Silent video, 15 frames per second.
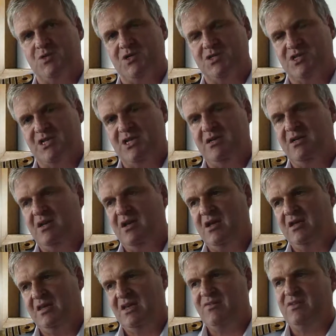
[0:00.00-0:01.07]
to the scene,
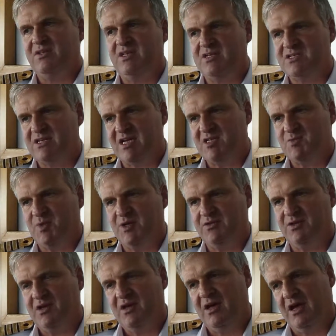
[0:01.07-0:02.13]
giving the
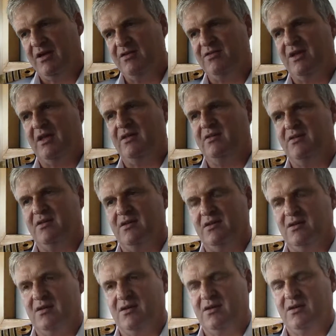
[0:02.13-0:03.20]
assessment. And then,
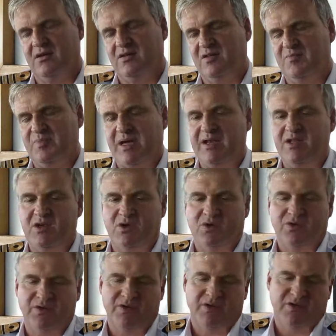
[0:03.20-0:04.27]
depending
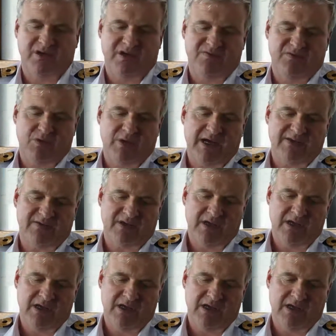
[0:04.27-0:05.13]
on if you have